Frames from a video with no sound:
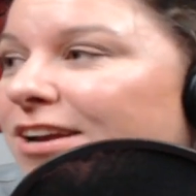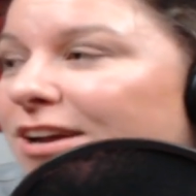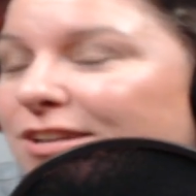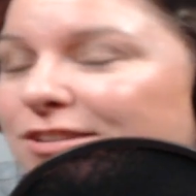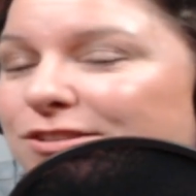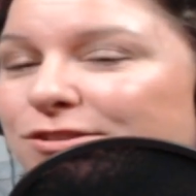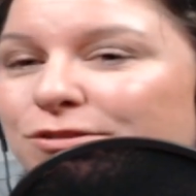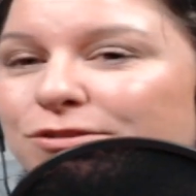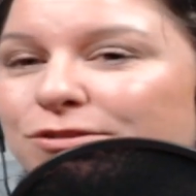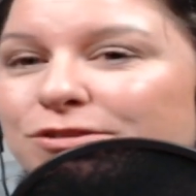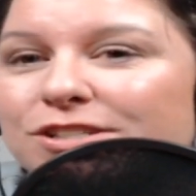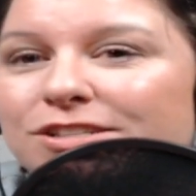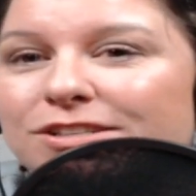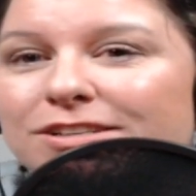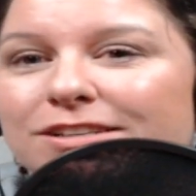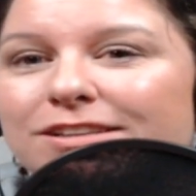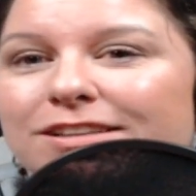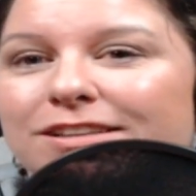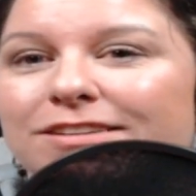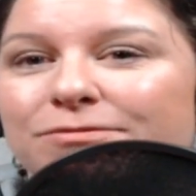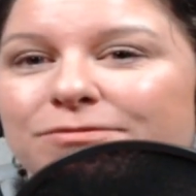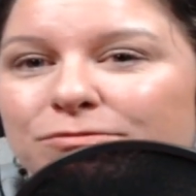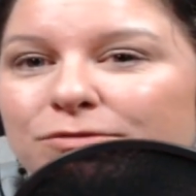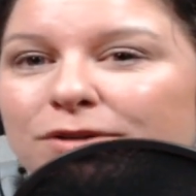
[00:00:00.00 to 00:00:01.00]
I told you
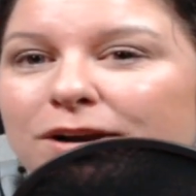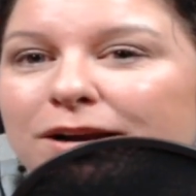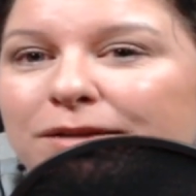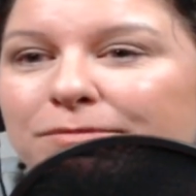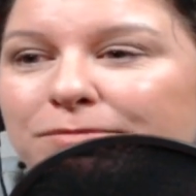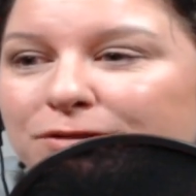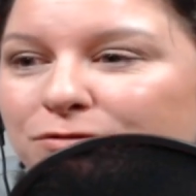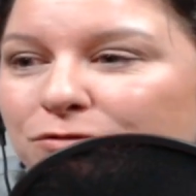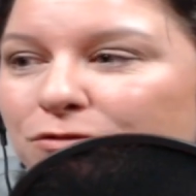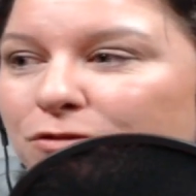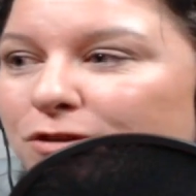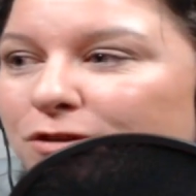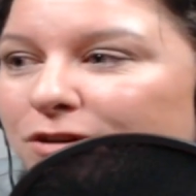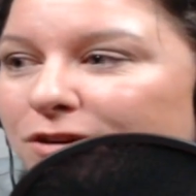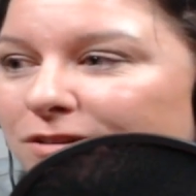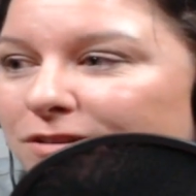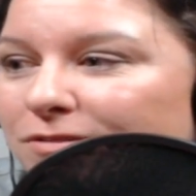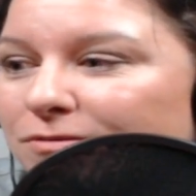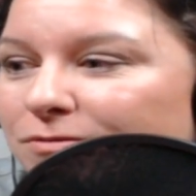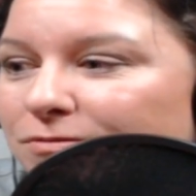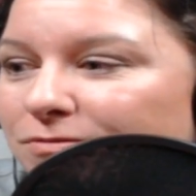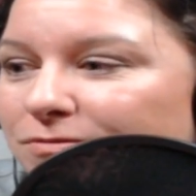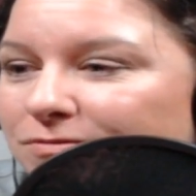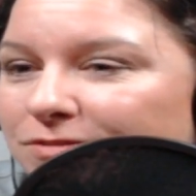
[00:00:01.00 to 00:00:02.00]
right
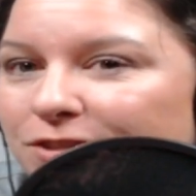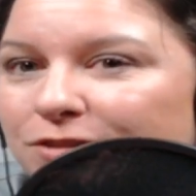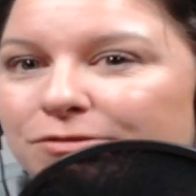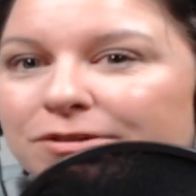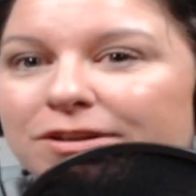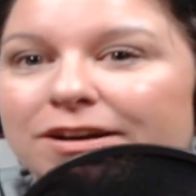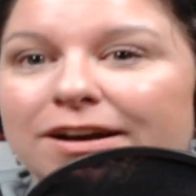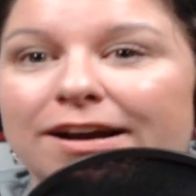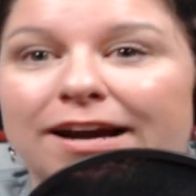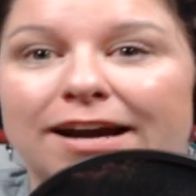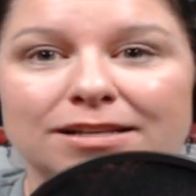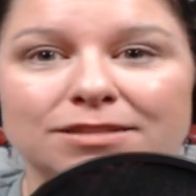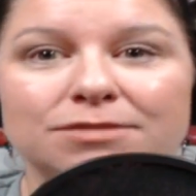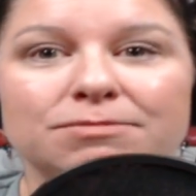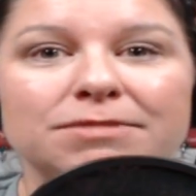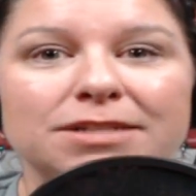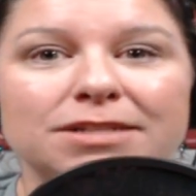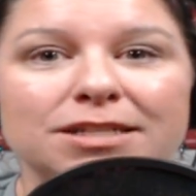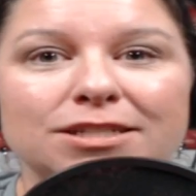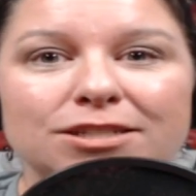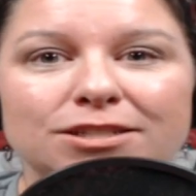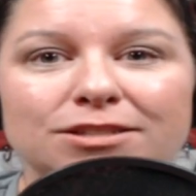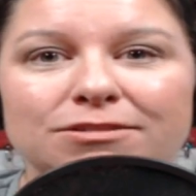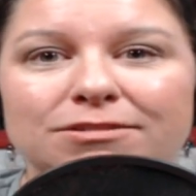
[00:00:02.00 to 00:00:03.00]
before you asked me
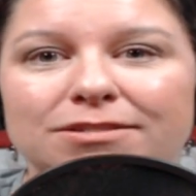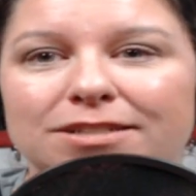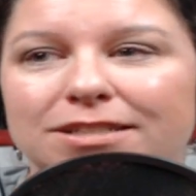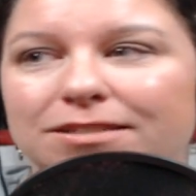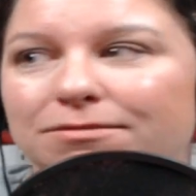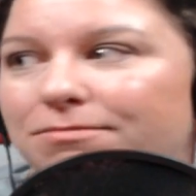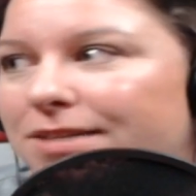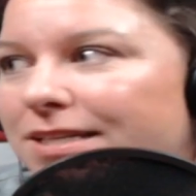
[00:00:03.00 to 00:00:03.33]
to do it.